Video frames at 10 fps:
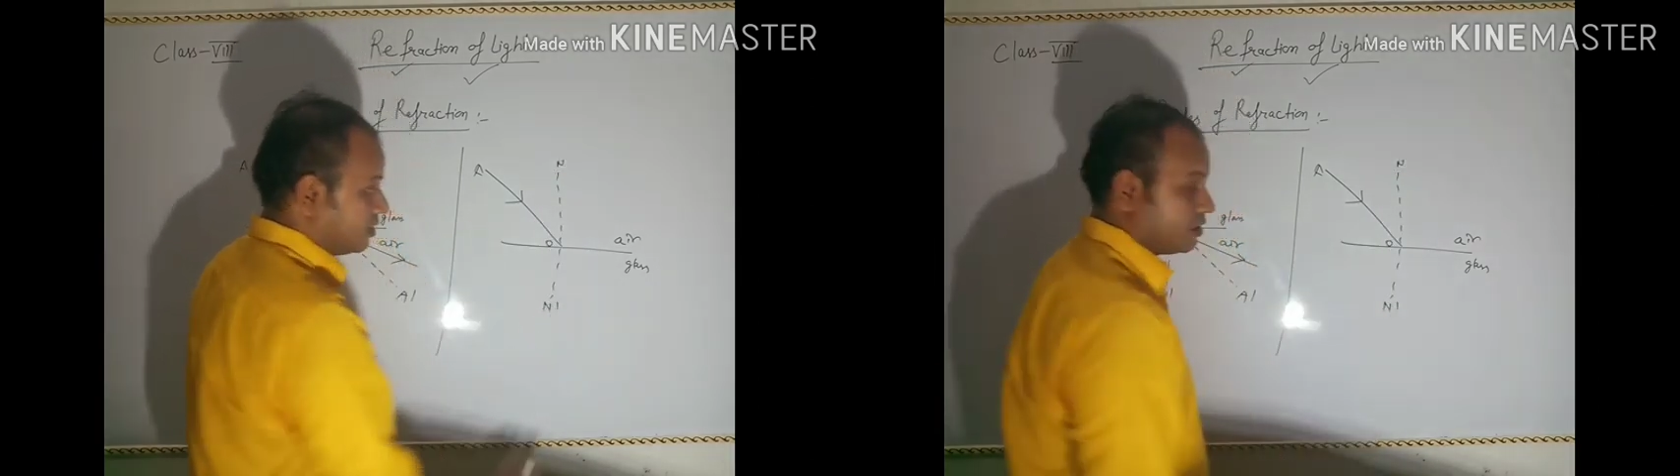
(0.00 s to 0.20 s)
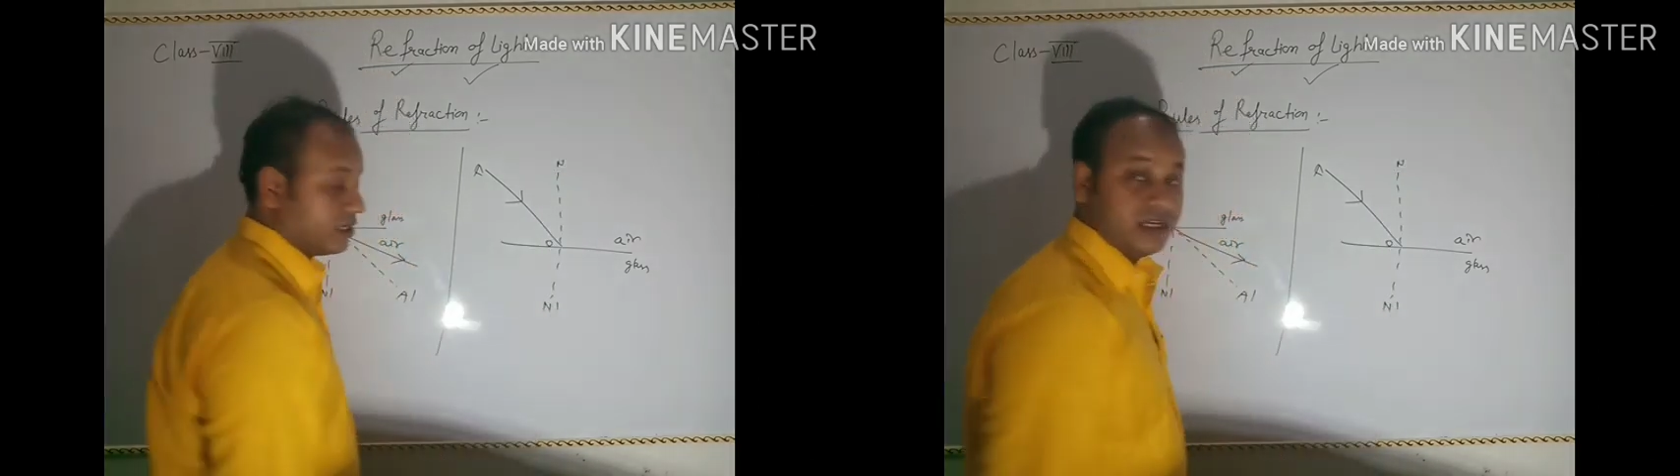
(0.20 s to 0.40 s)

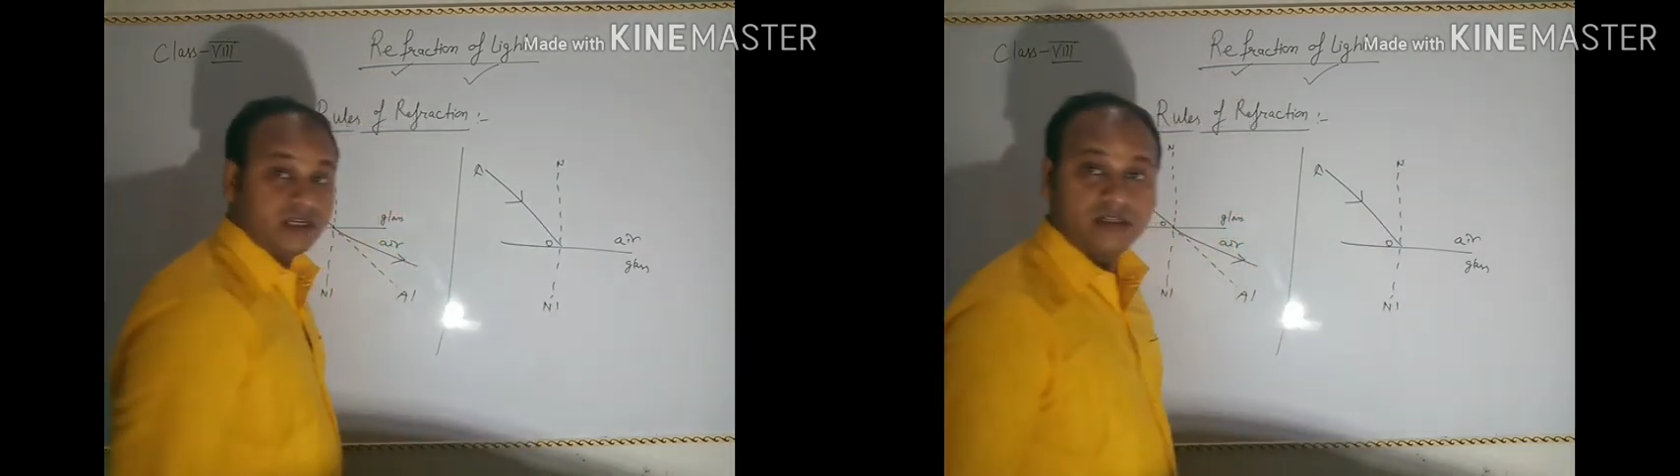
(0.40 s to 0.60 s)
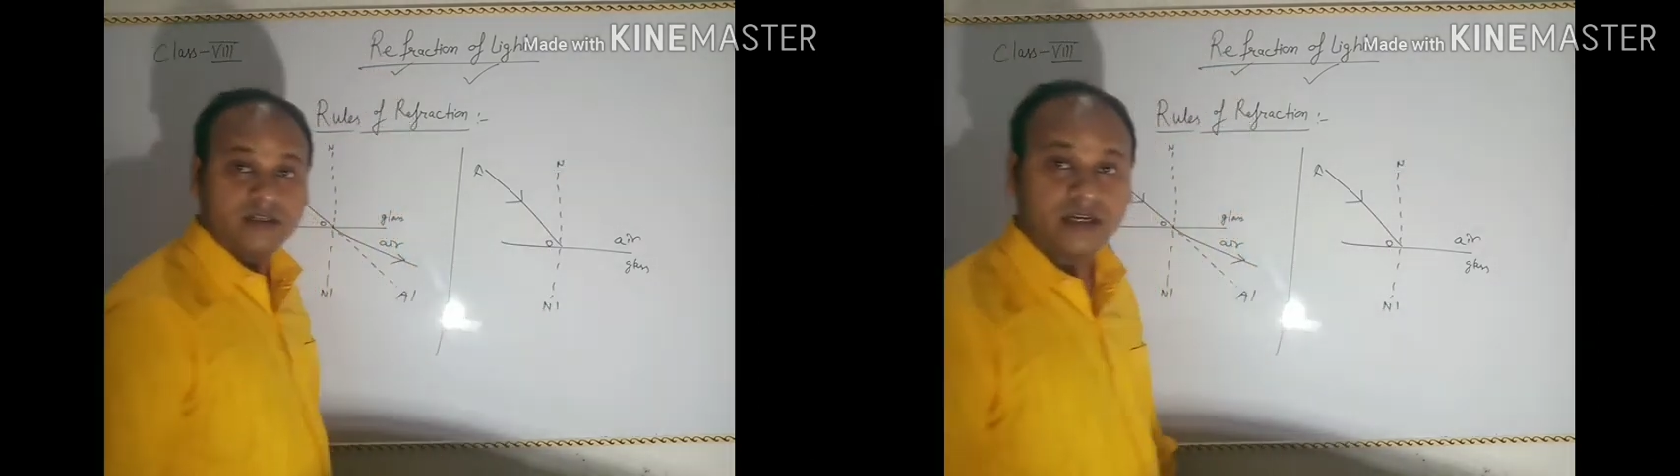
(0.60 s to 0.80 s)

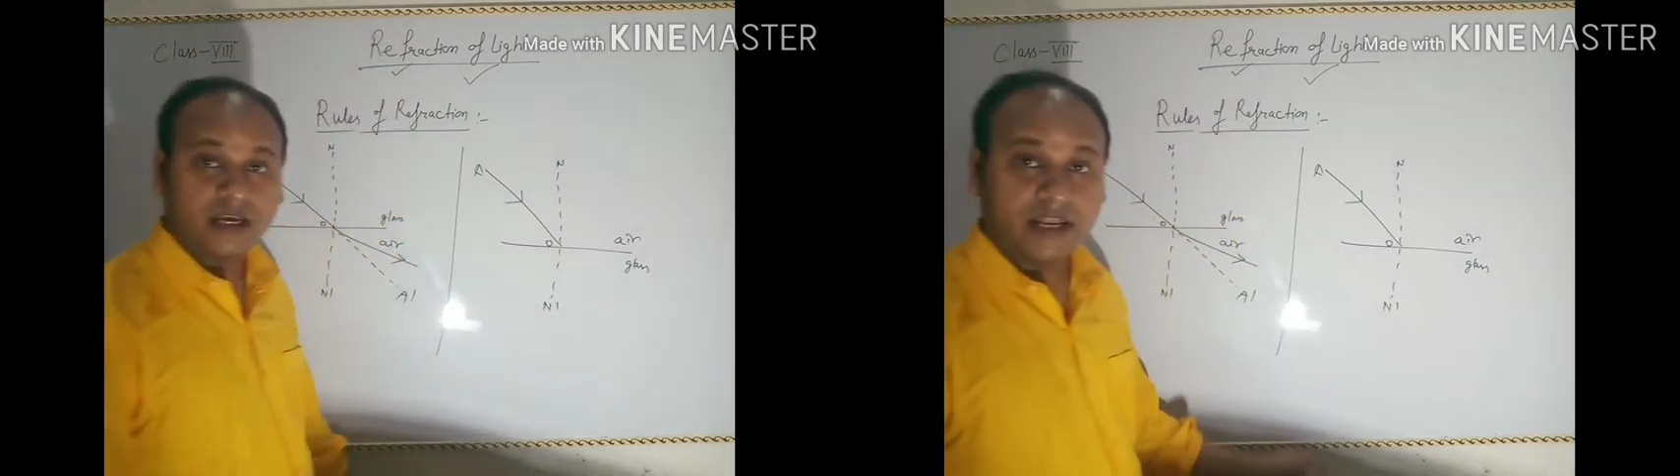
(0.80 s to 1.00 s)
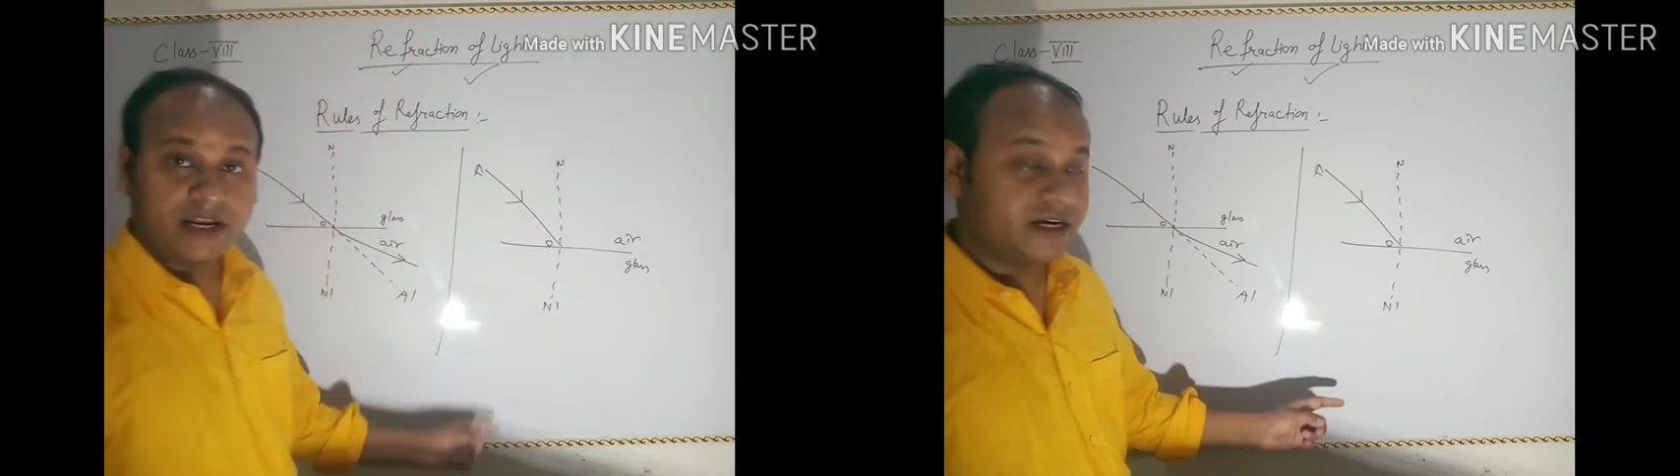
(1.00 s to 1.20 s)
Clear?
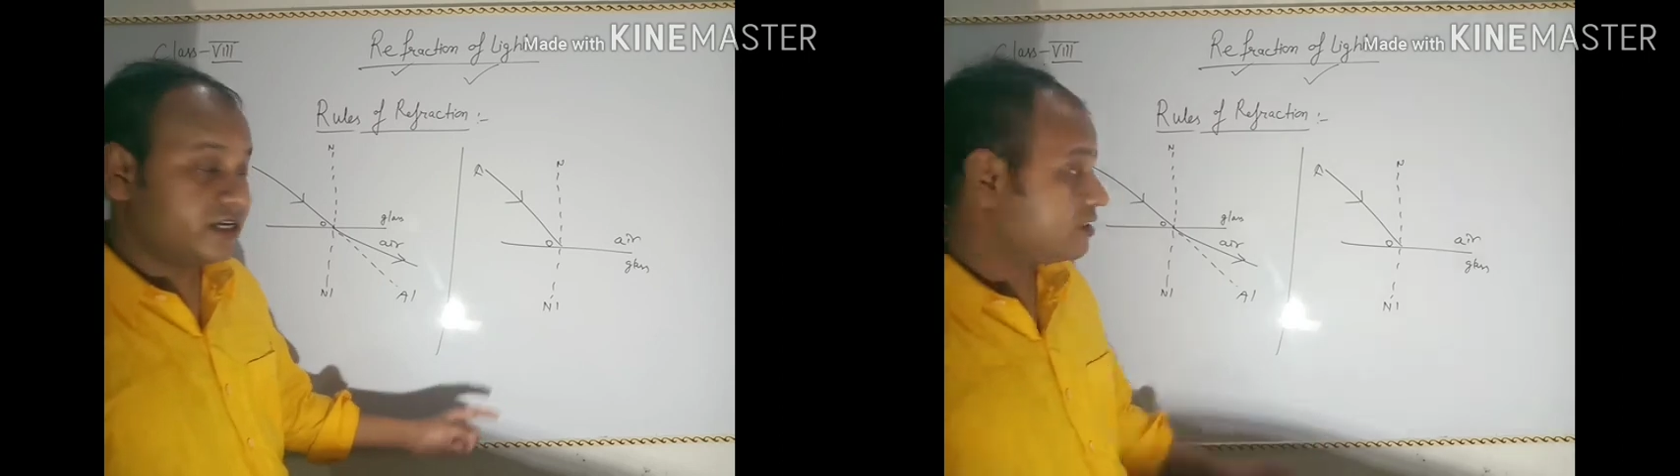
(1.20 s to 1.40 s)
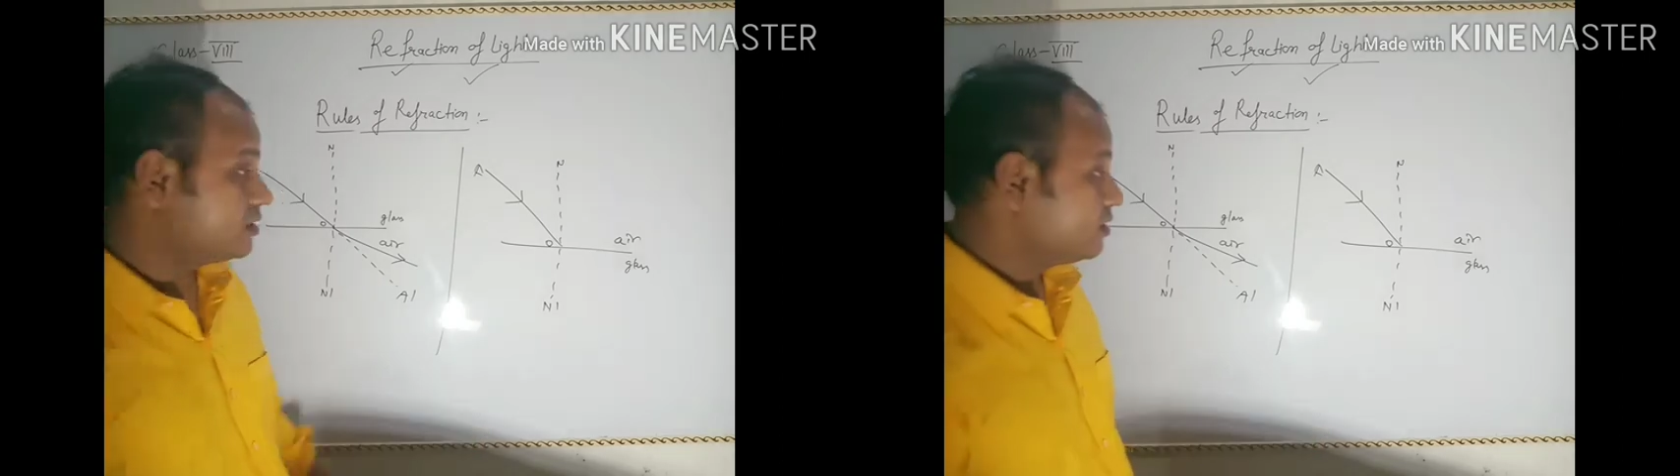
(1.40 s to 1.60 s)
N and
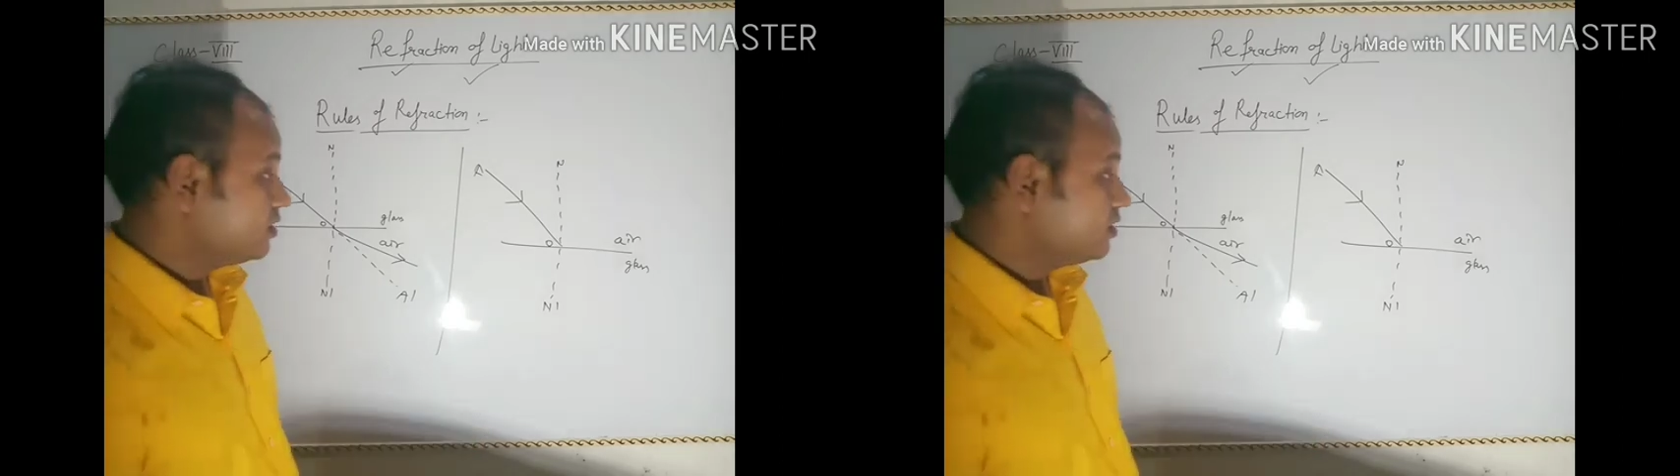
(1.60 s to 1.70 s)
S.